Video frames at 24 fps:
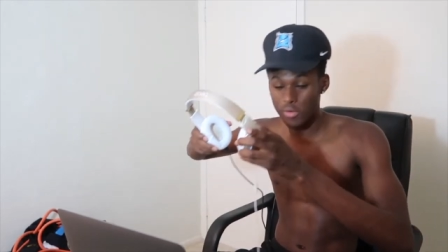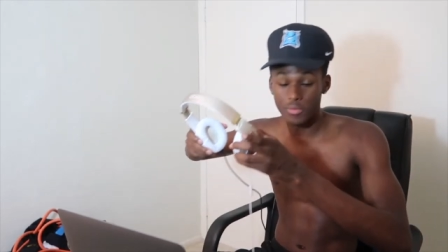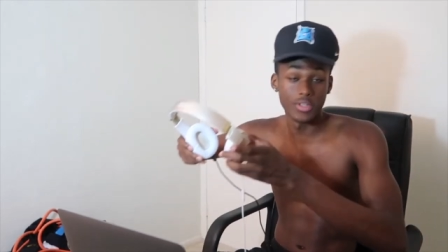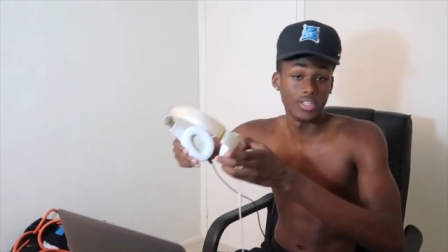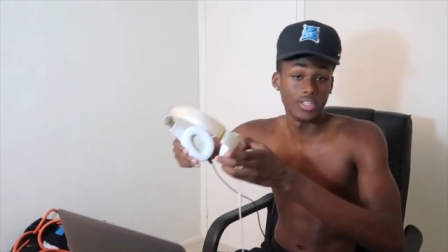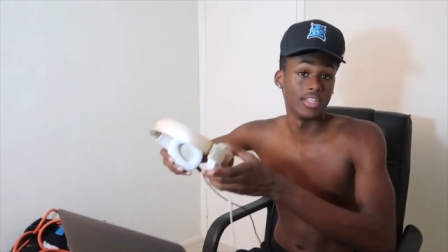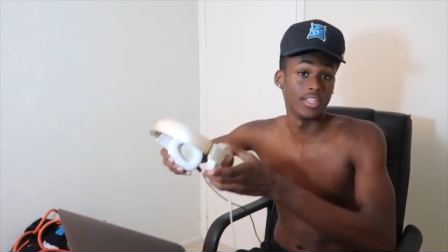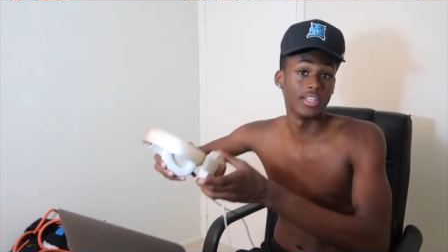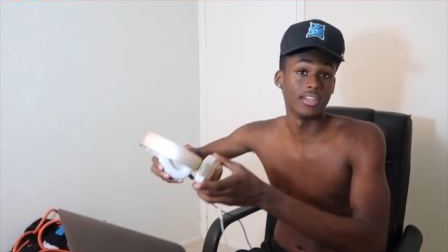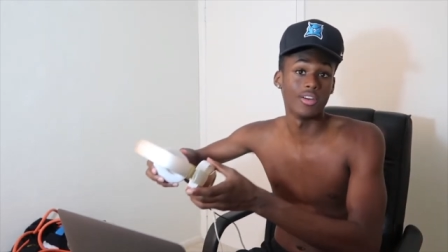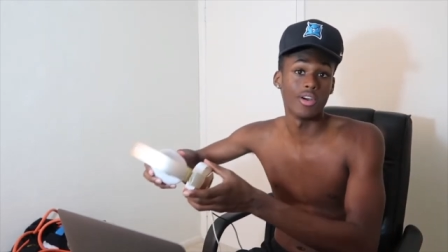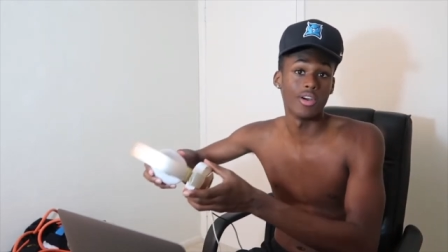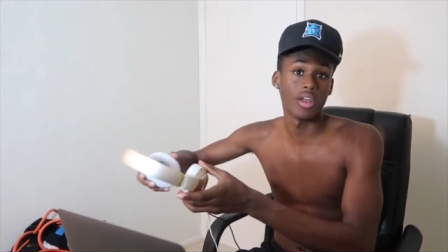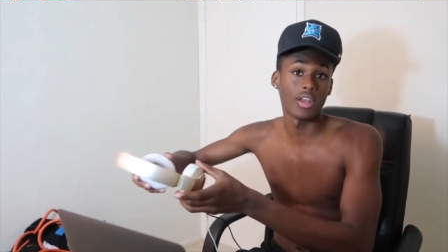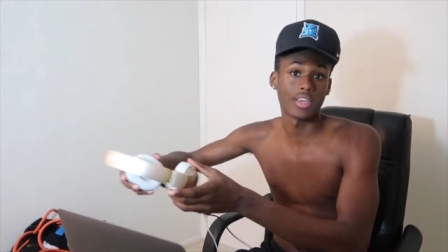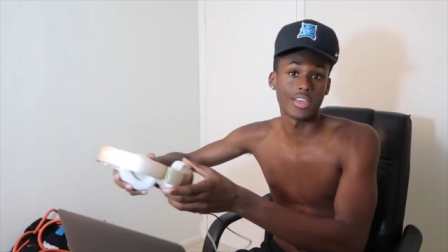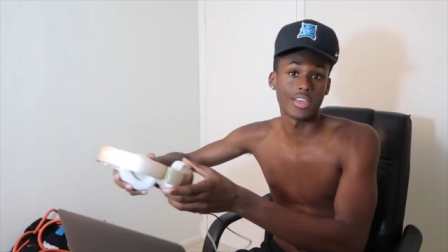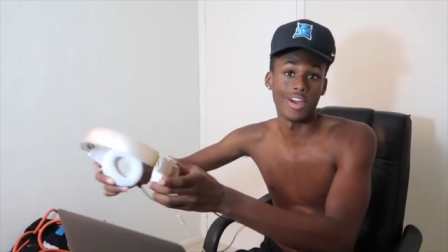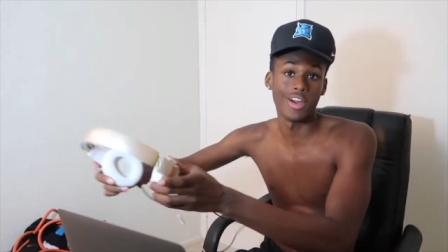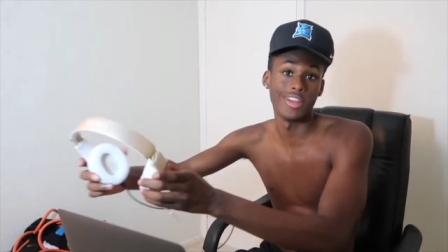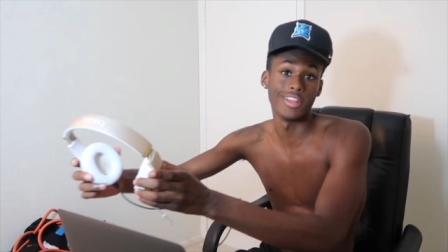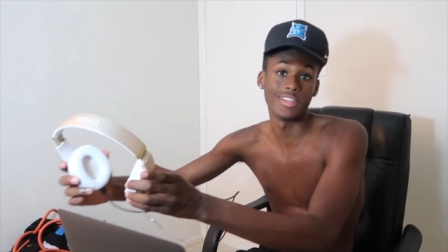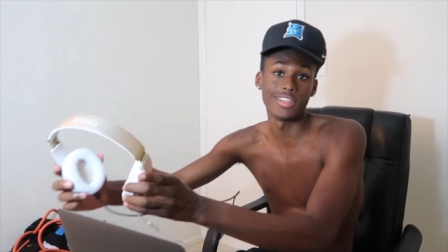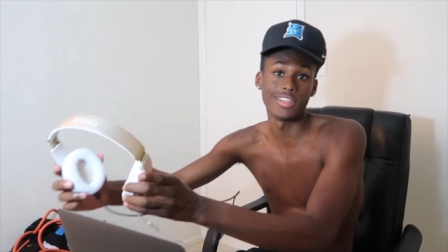I really didn't know how to
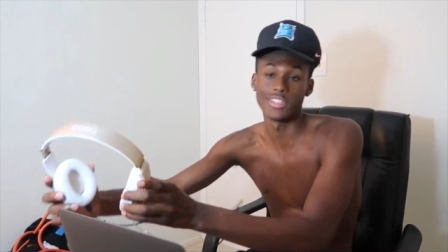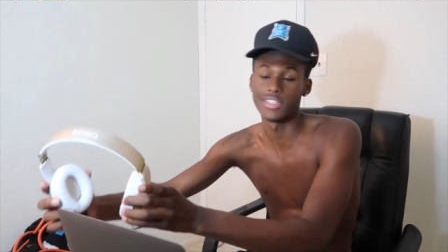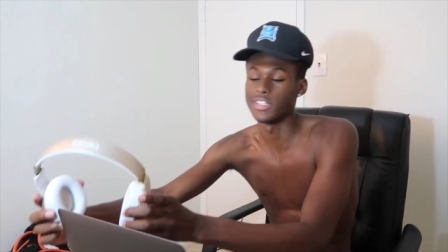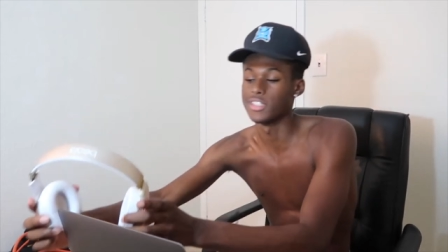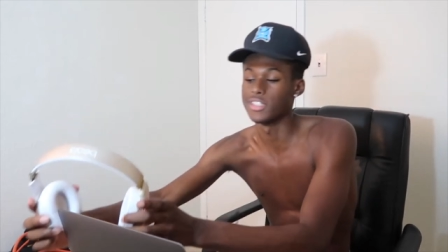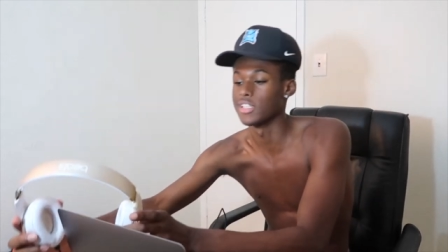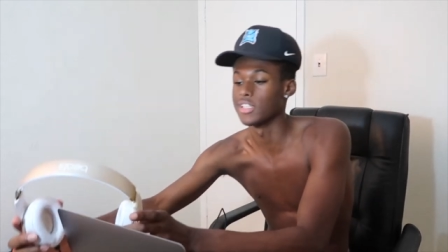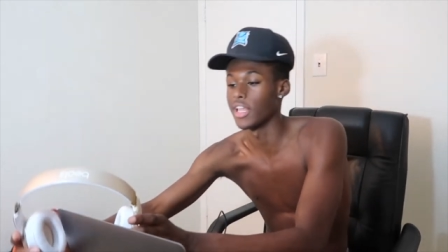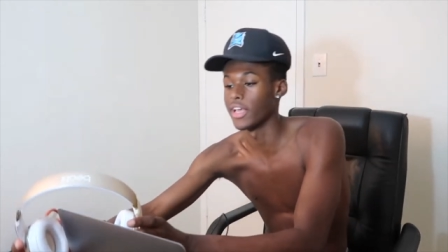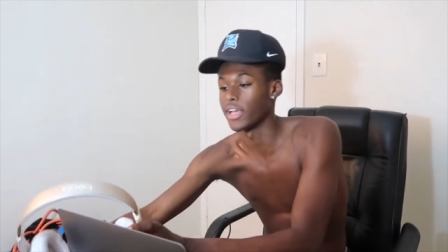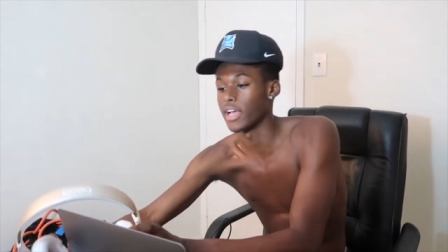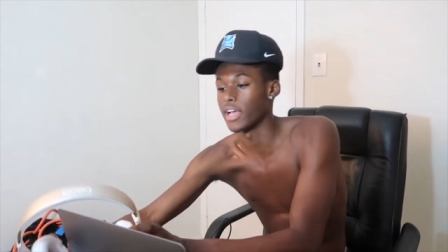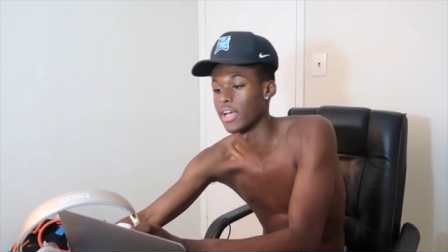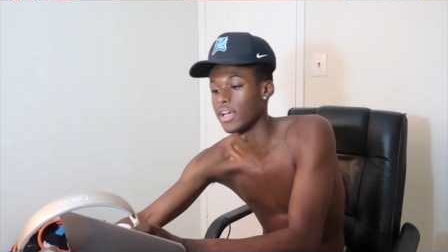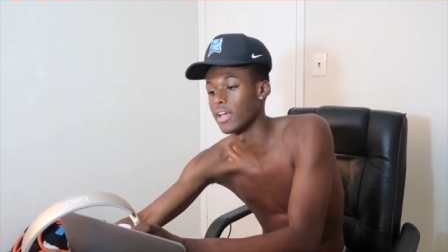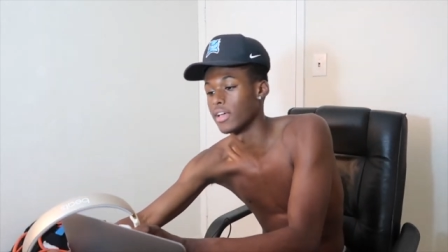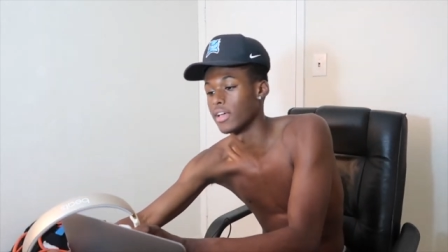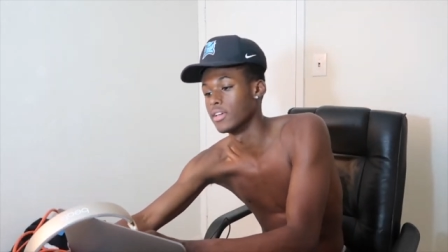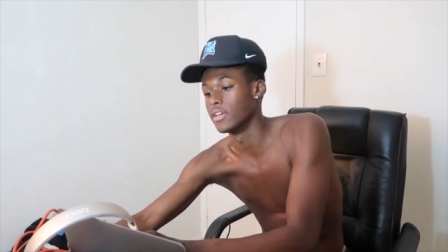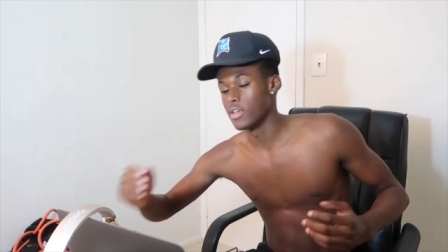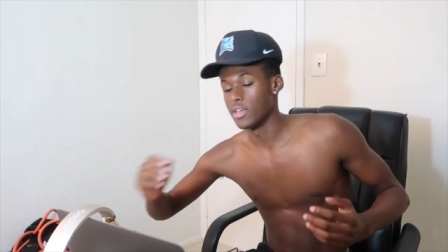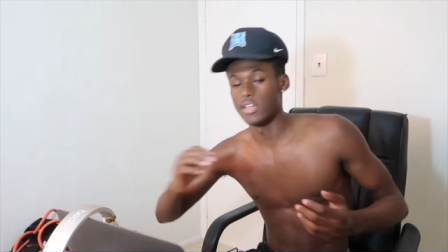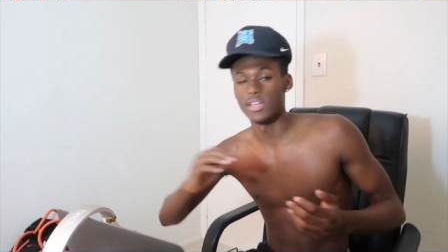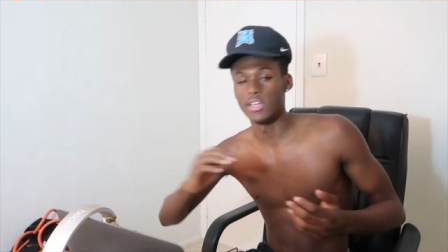cut it because, like,
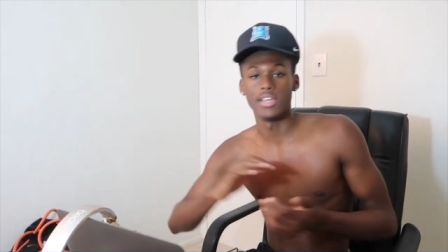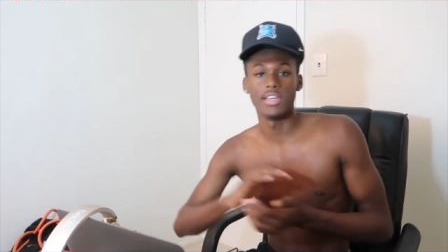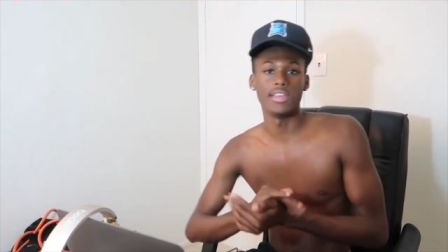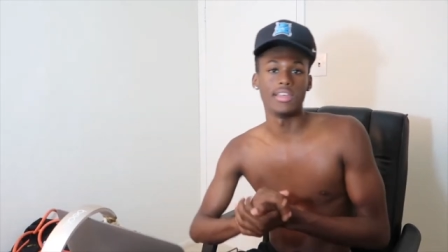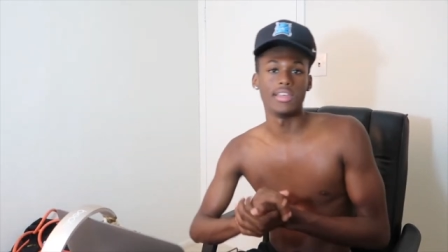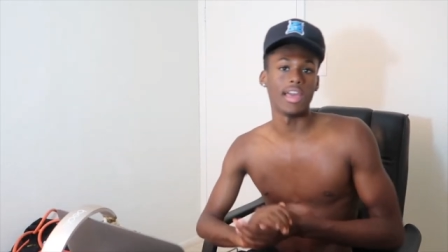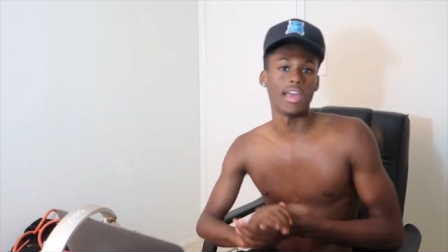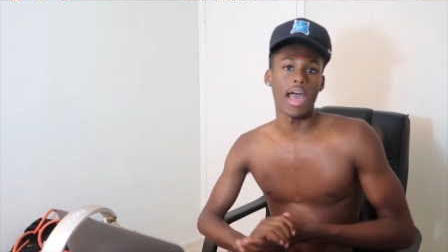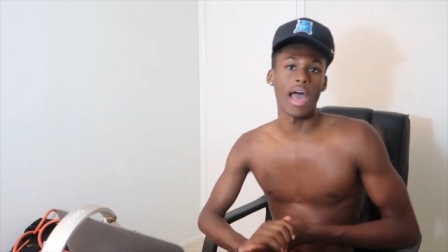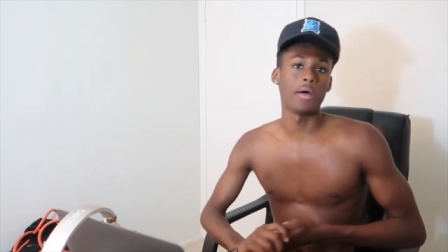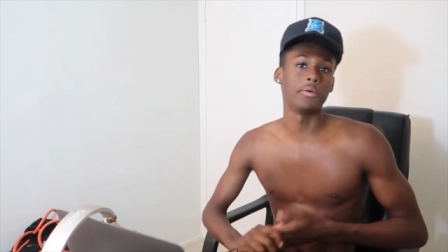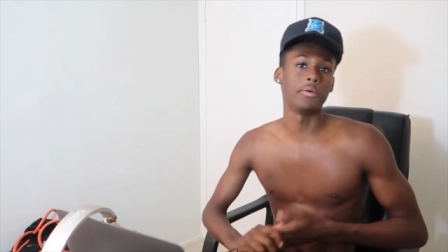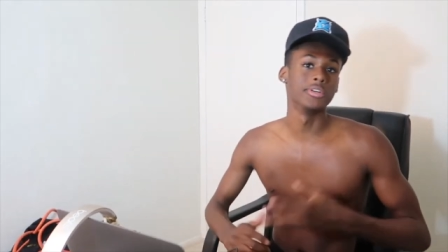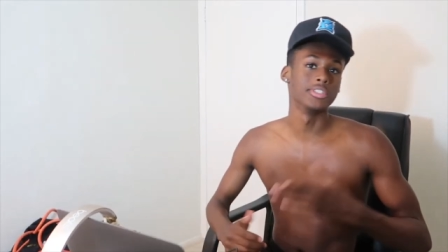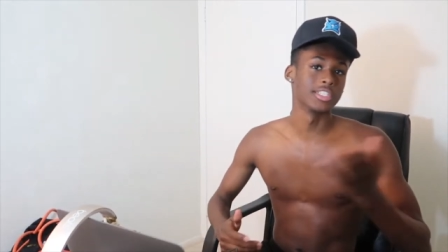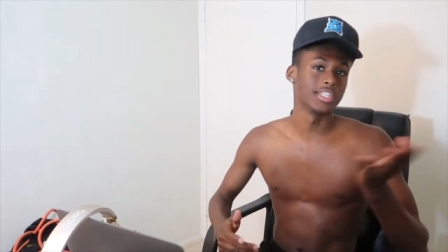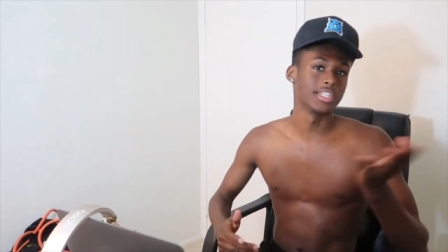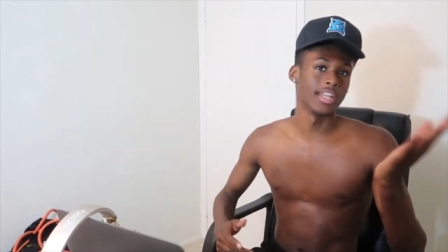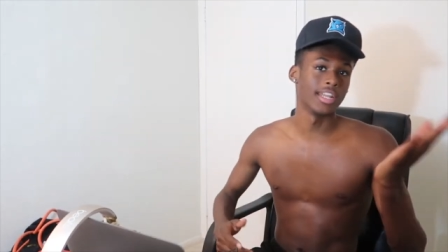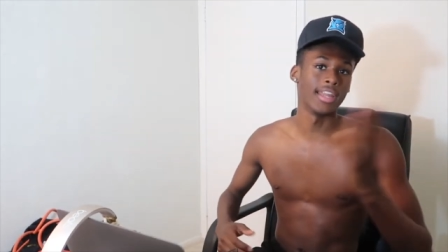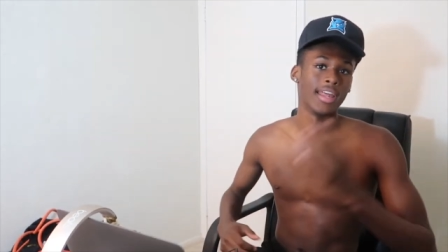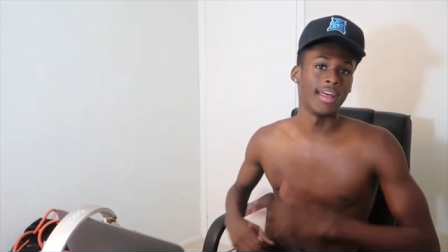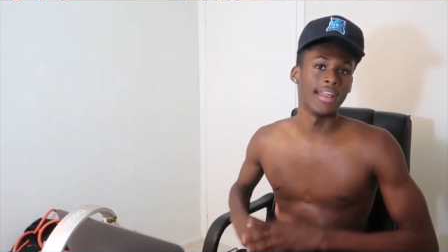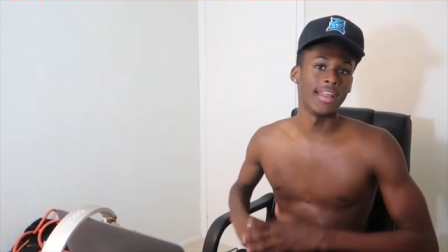I it, I wasn't
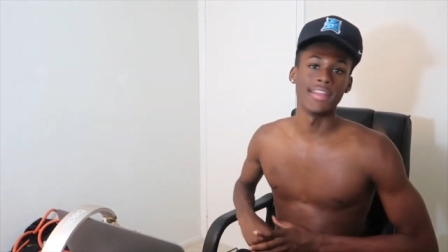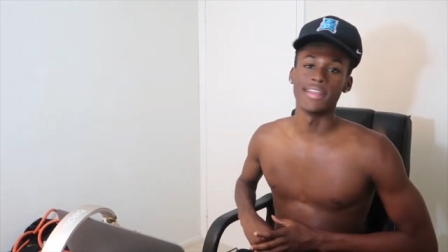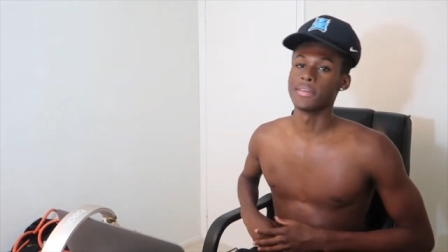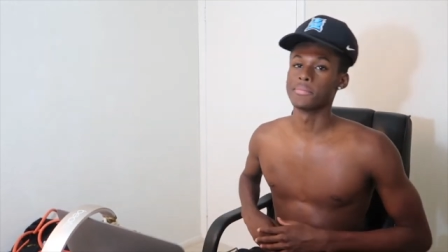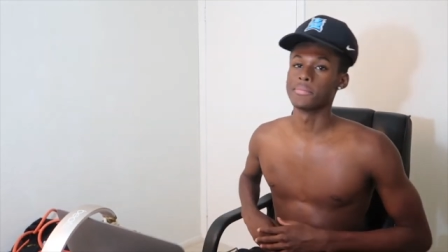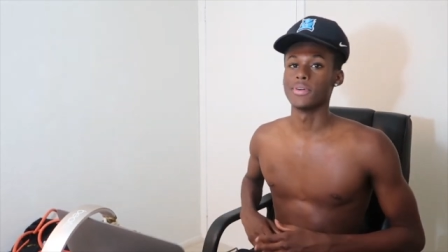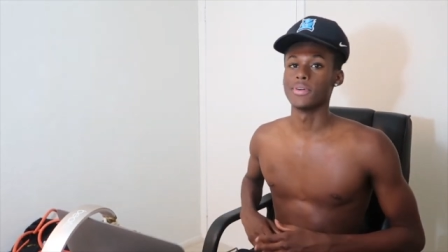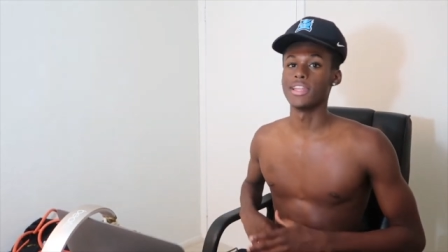good at editing.